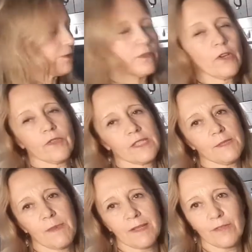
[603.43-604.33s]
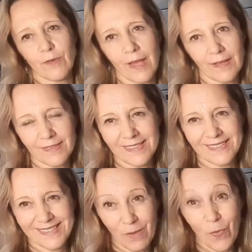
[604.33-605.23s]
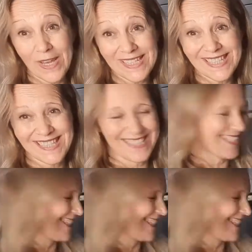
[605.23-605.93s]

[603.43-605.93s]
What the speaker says: not the spatula, the whisk,